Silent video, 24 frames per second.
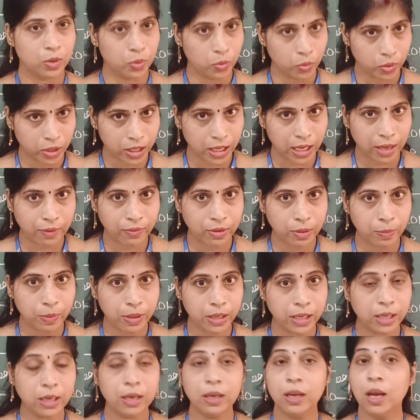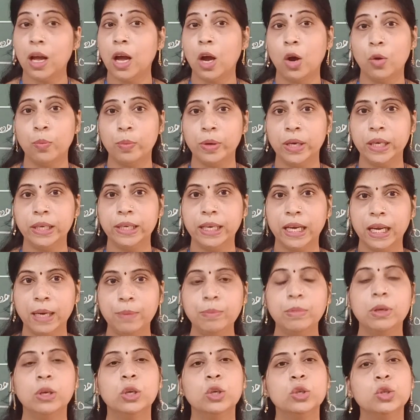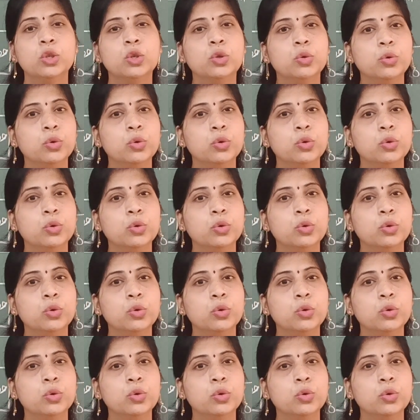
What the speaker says: Okay, everybody? How many times?